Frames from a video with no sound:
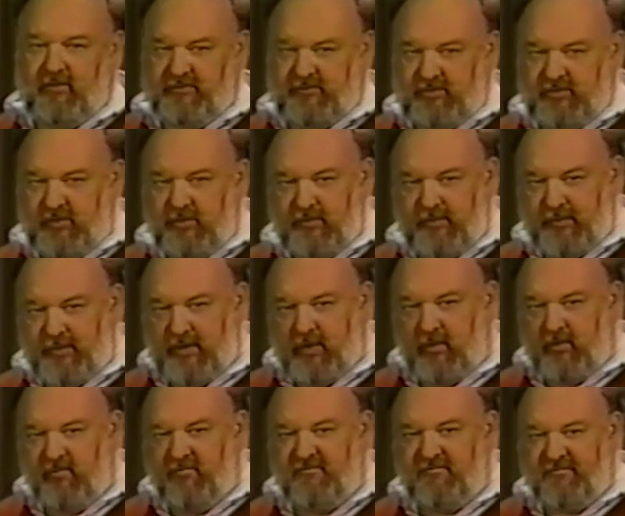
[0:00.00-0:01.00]
or
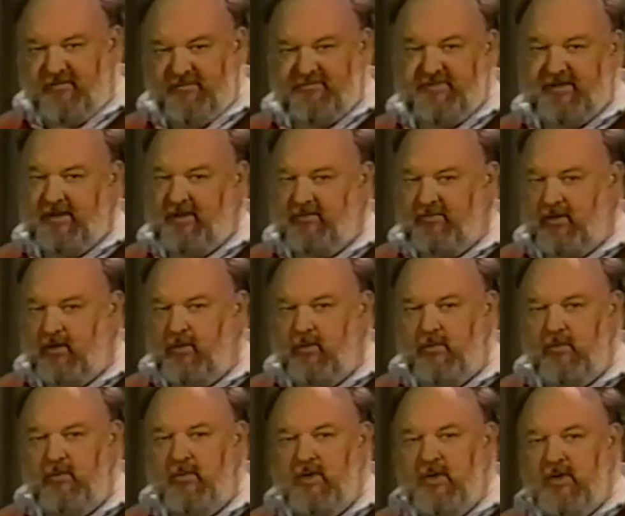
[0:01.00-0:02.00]
230-15s, the
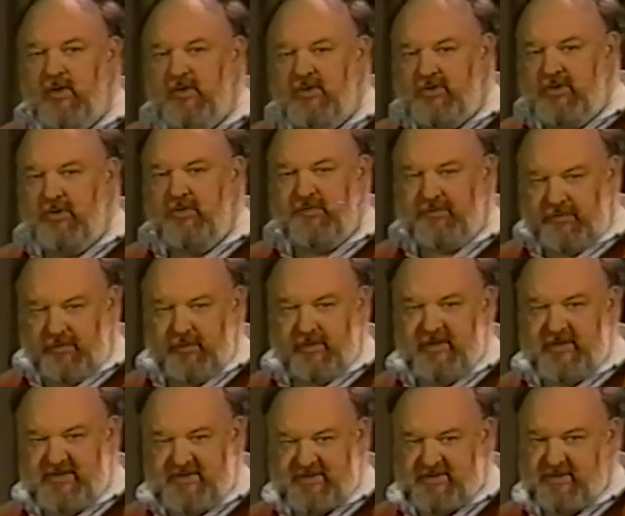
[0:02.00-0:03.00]
whole
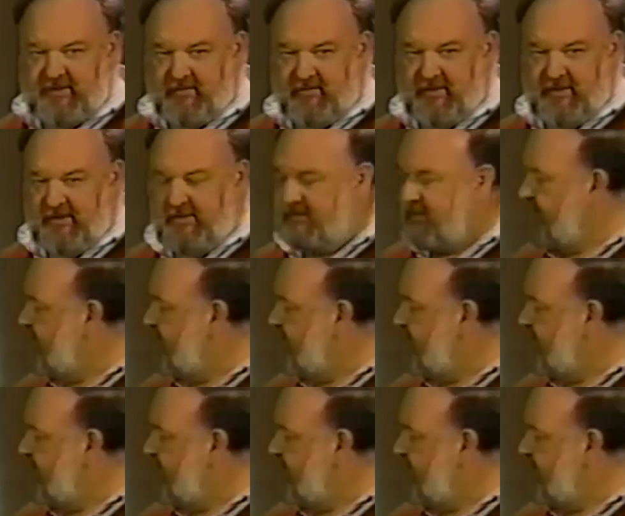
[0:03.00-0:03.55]
230 series,